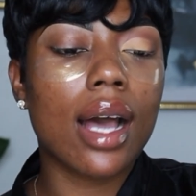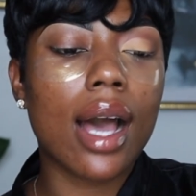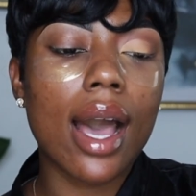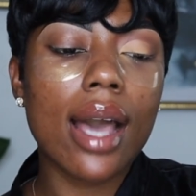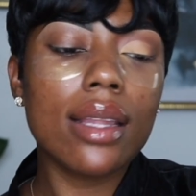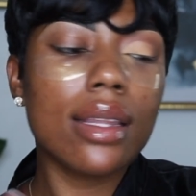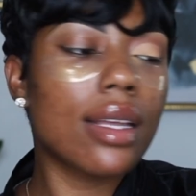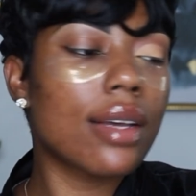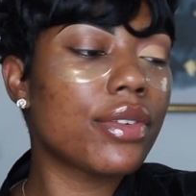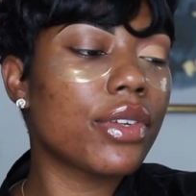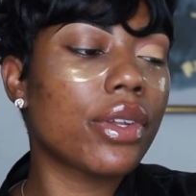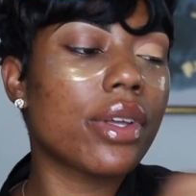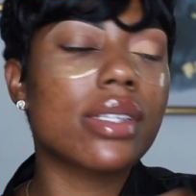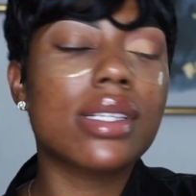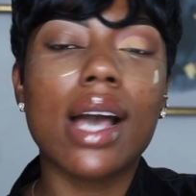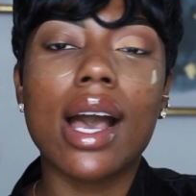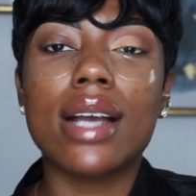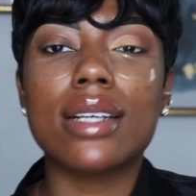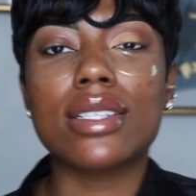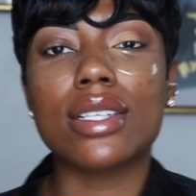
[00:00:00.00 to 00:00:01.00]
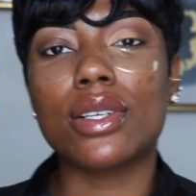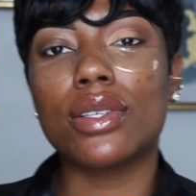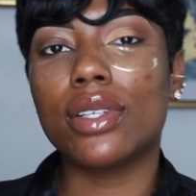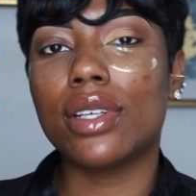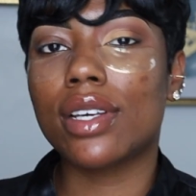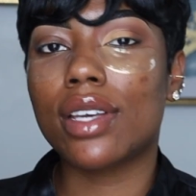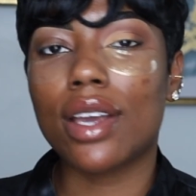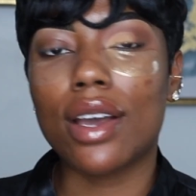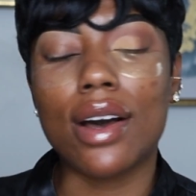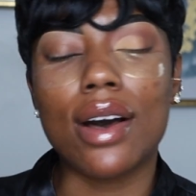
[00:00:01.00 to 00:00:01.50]
I love doing this eyeshadow
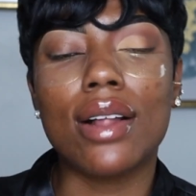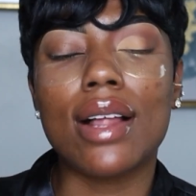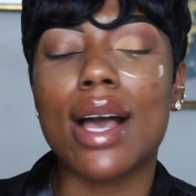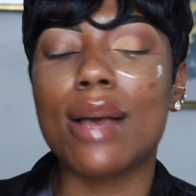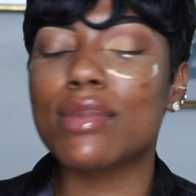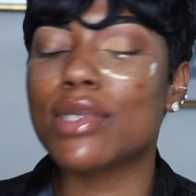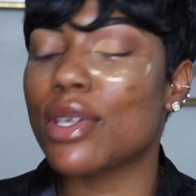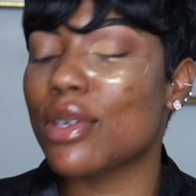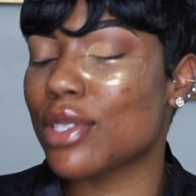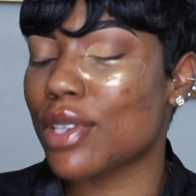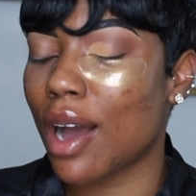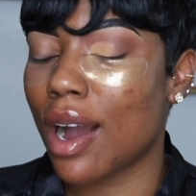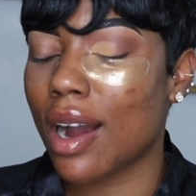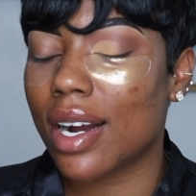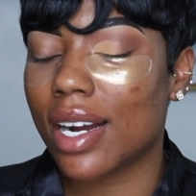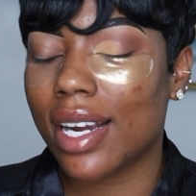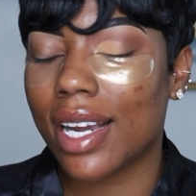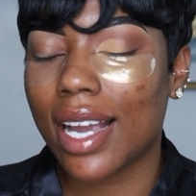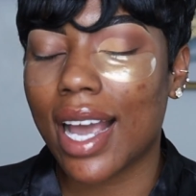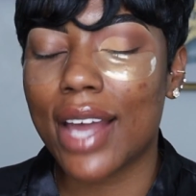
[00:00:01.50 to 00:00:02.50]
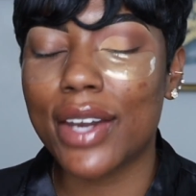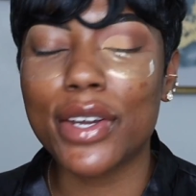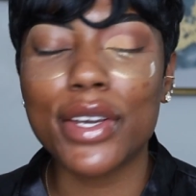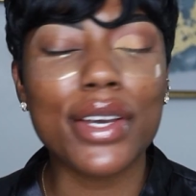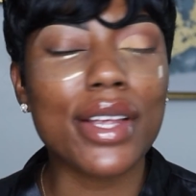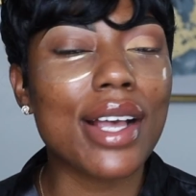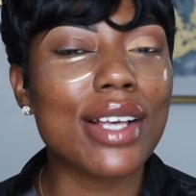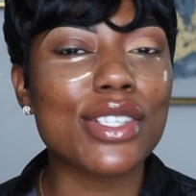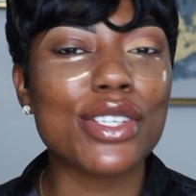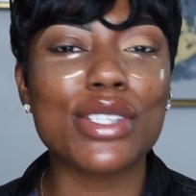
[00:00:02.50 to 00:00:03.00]
look, y'all. I'm so sorry. I know
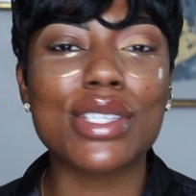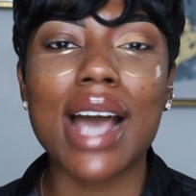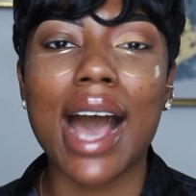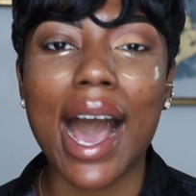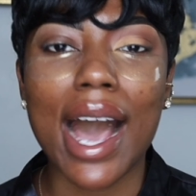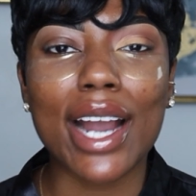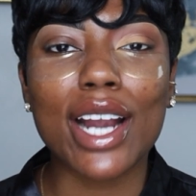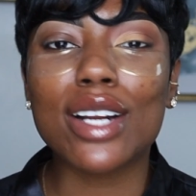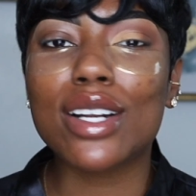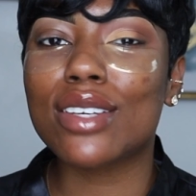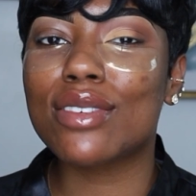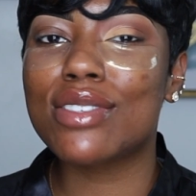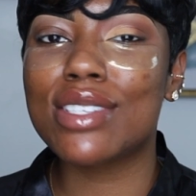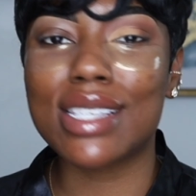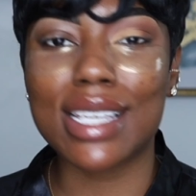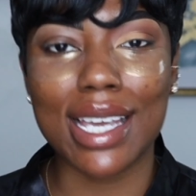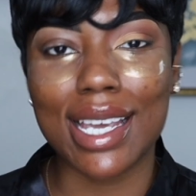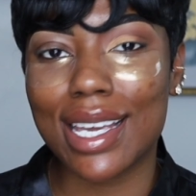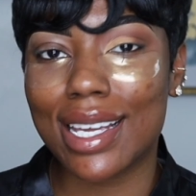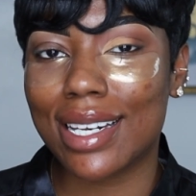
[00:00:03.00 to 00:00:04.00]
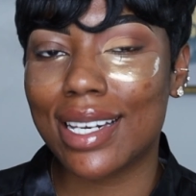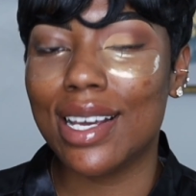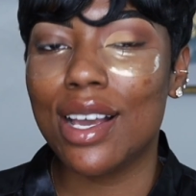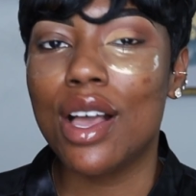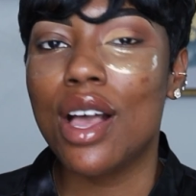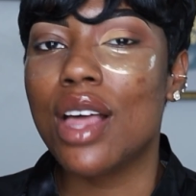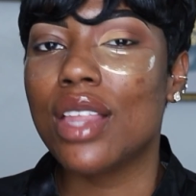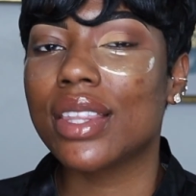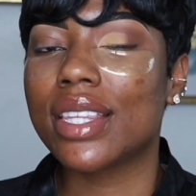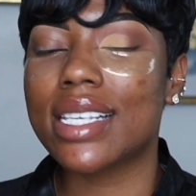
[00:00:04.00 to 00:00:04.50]
you guys are tired of seeing
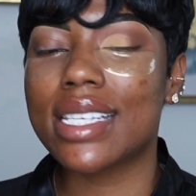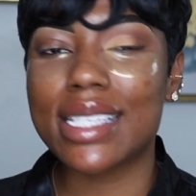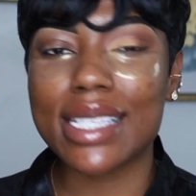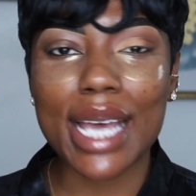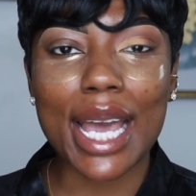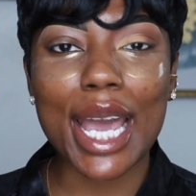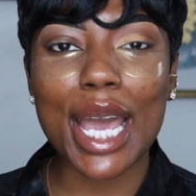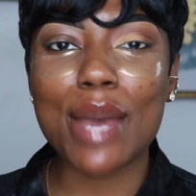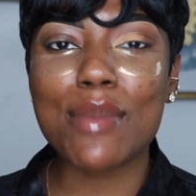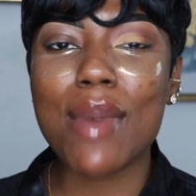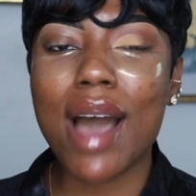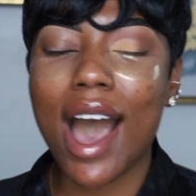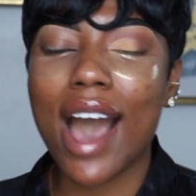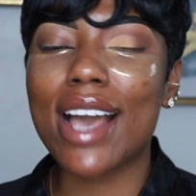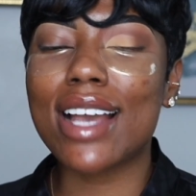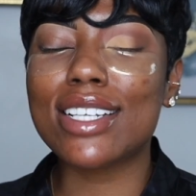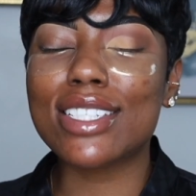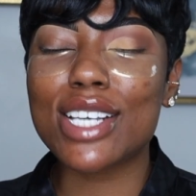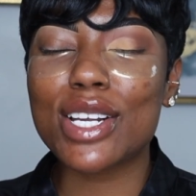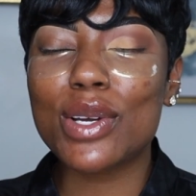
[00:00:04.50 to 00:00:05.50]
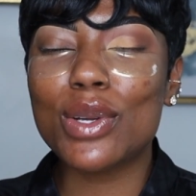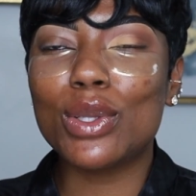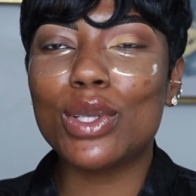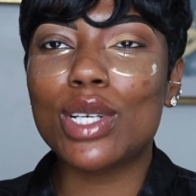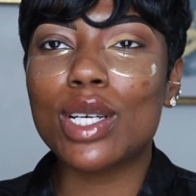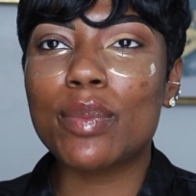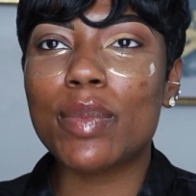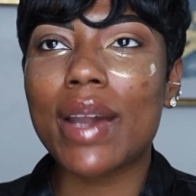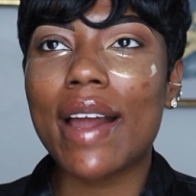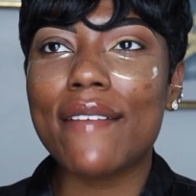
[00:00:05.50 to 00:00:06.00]
the same eyeshadow
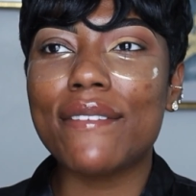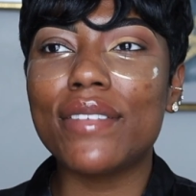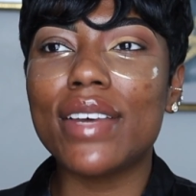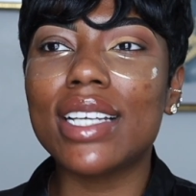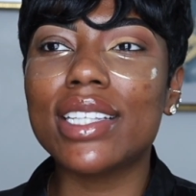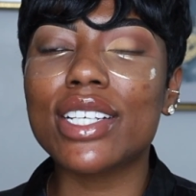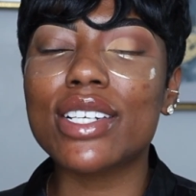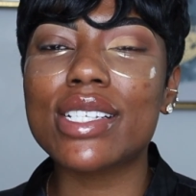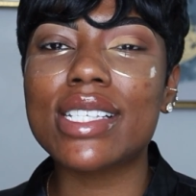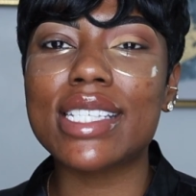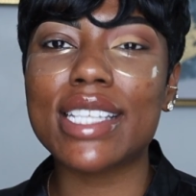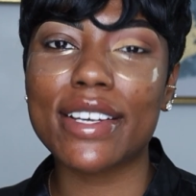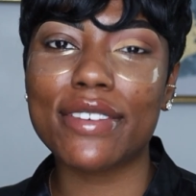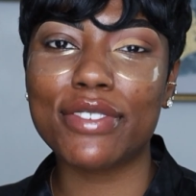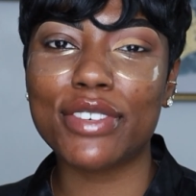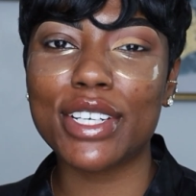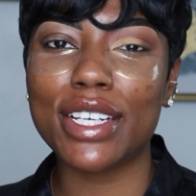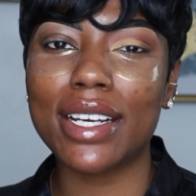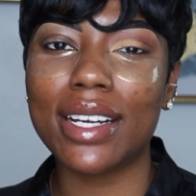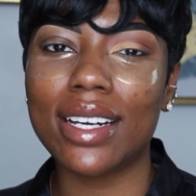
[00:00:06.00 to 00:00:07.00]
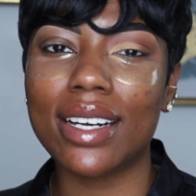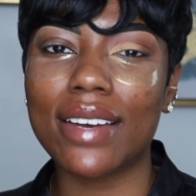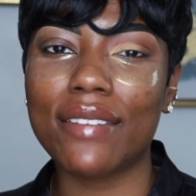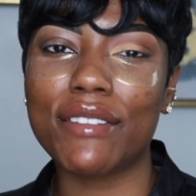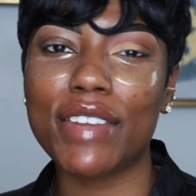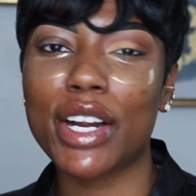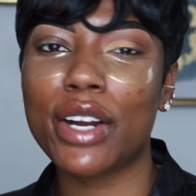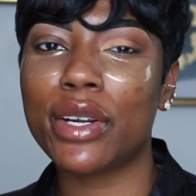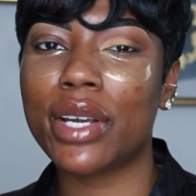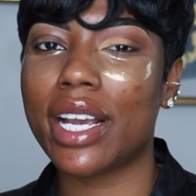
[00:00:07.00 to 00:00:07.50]
look, but I feel like there's different
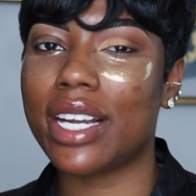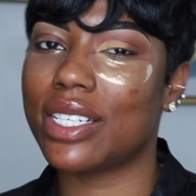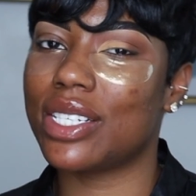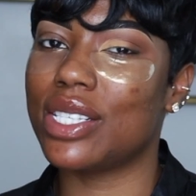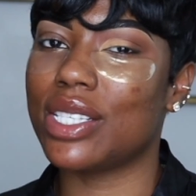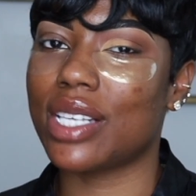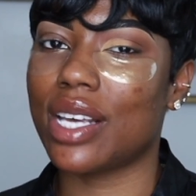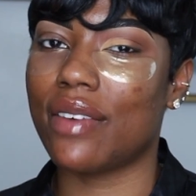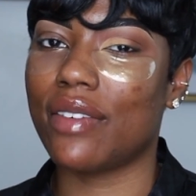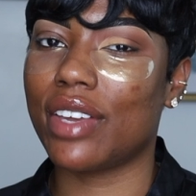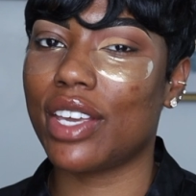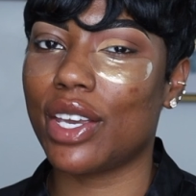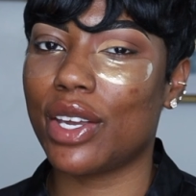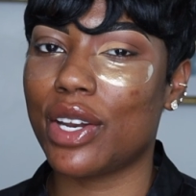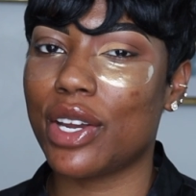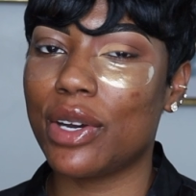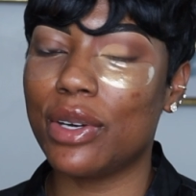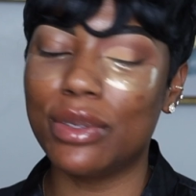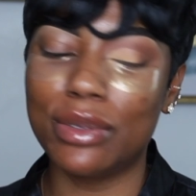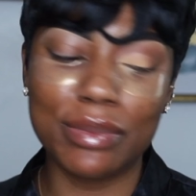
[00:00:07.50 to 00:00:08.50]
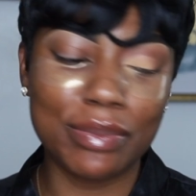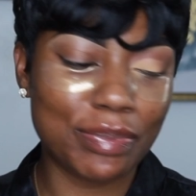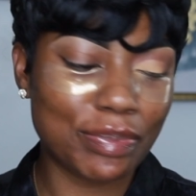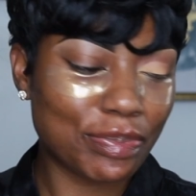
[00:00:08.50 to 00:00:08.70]
variations of it, you know?